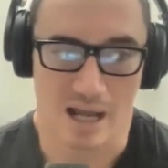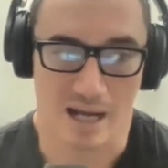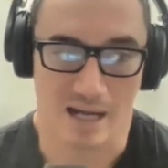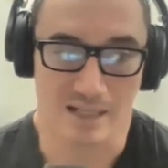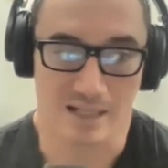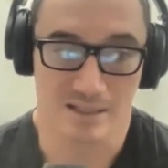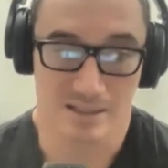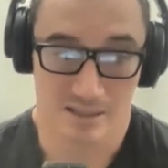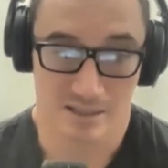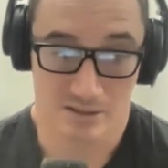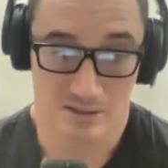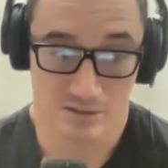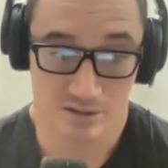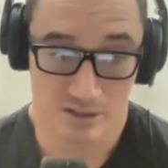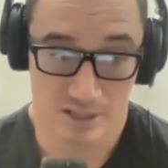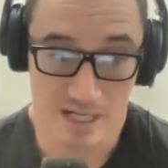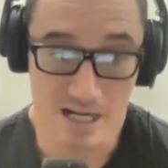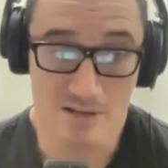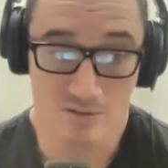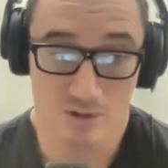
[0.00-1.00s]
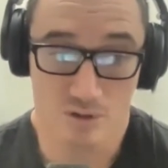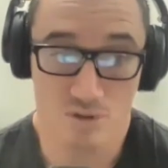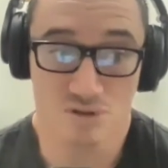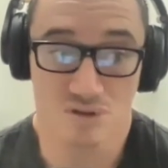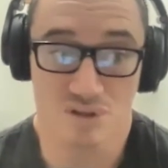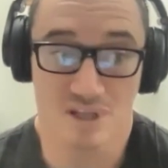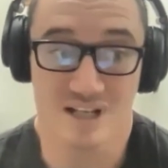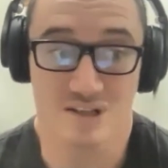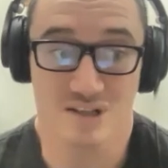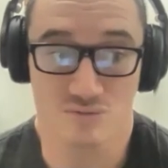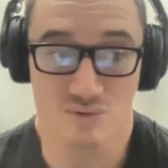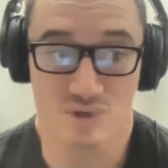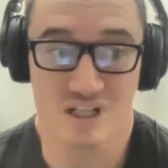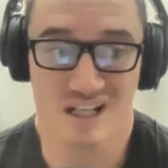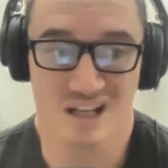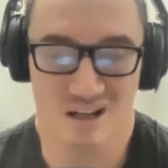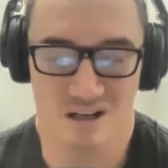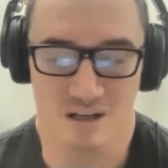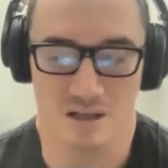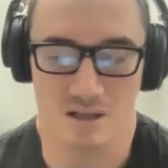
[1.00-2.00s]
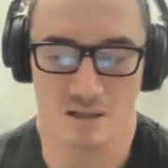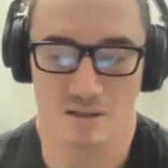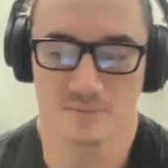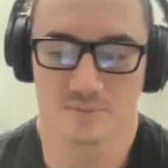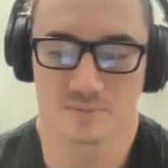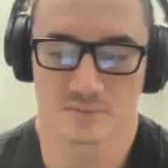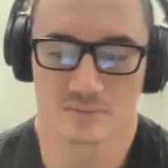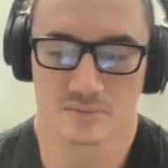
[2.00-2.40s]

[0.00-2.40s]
And yeah, those things really are